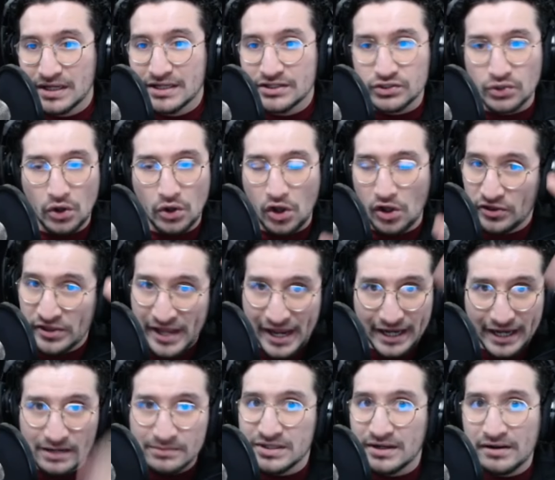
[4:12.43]
So all the
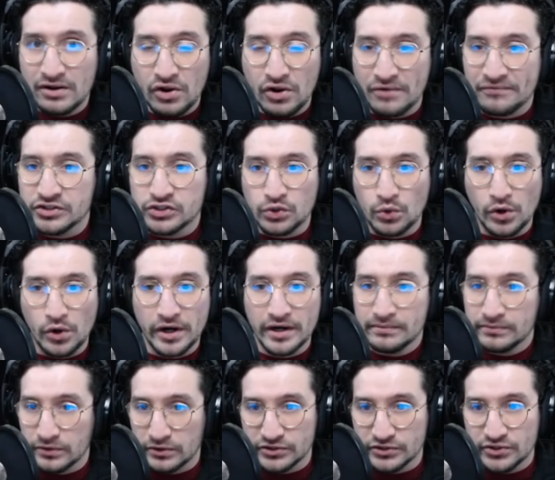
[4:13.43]
items in your inventory,
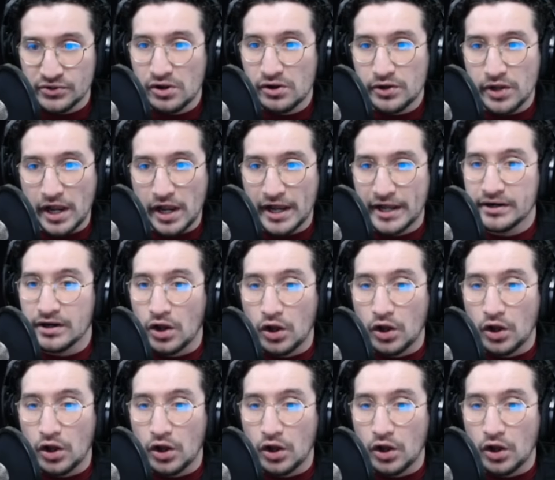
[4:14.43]
those are all gone.